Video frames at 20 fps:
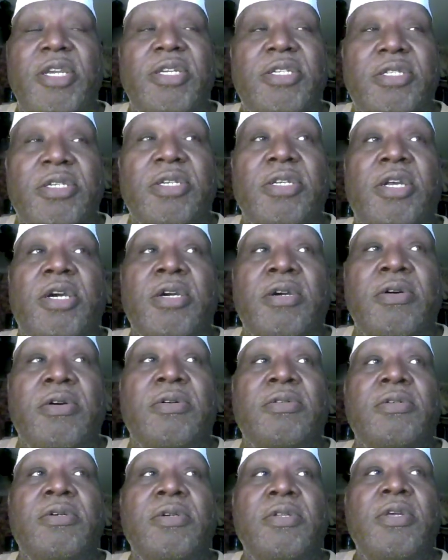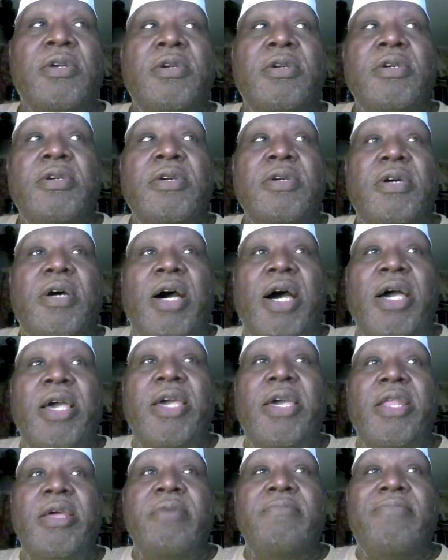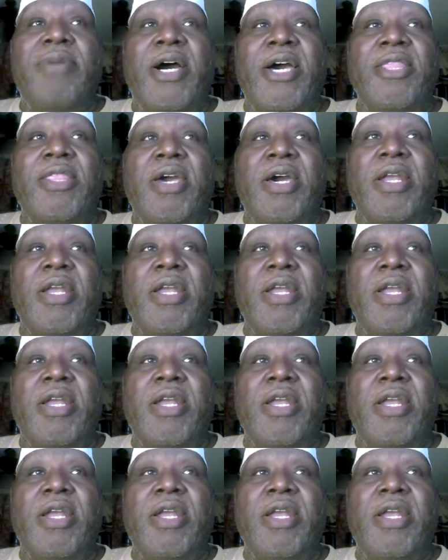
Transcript: You know, Fellow the Boy is a blessed person.